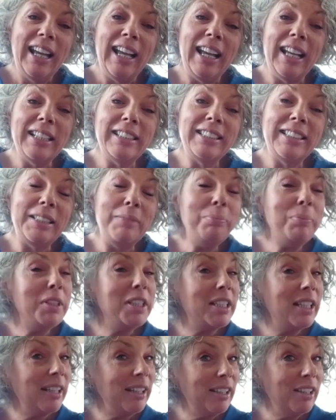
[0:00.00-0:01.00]
and in
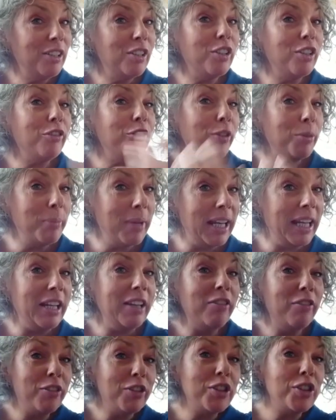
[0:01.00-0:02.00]
particular for
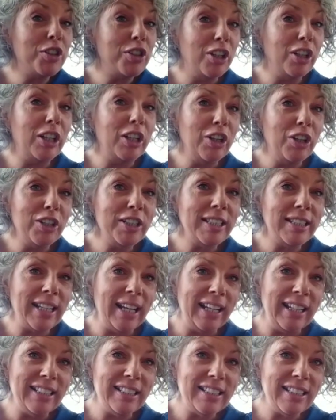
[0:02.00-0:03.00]
me, for starting our
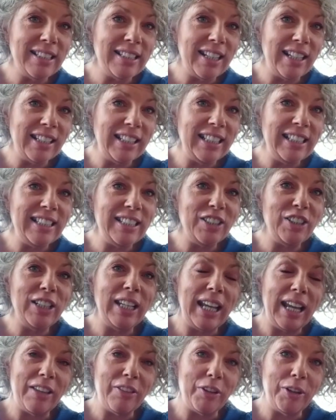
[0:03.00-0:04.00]
science studies
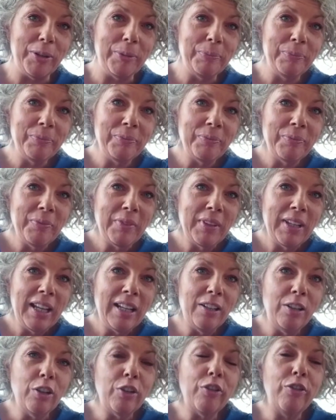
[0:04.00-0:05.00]
together.
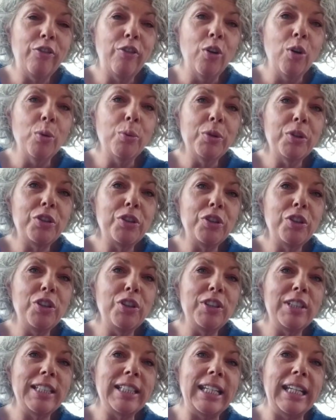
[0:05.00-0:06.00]
I look forward
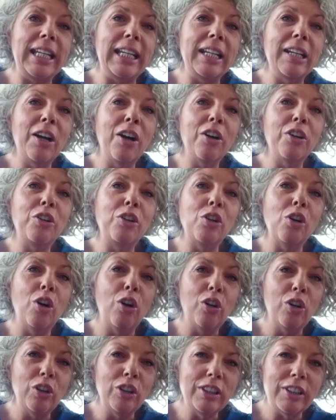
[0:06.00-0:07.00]
to seeing how you
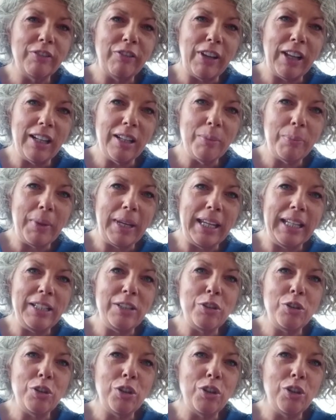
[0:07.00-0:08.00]
all develop
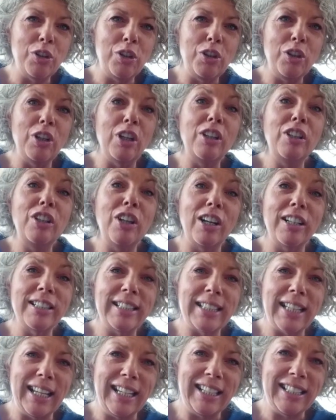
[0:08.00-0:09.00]
into young
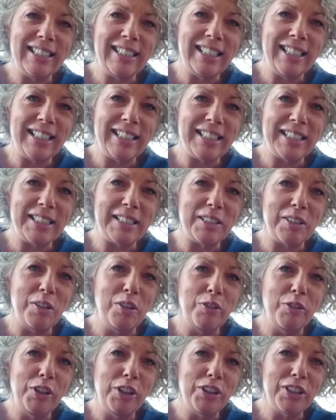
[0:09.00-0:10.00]
scientists
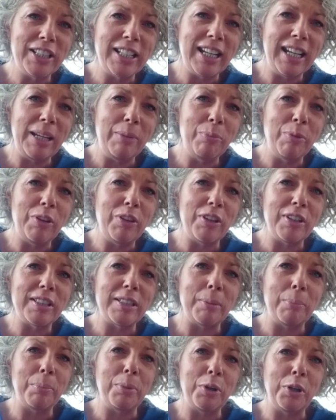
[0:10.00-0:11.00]
over your time with
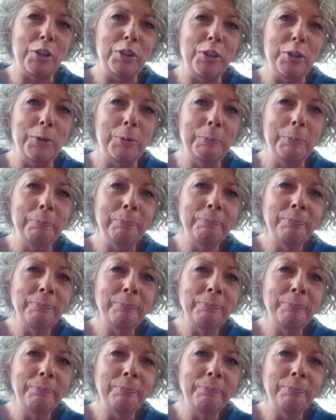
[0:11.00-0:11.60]
us at Brownlow.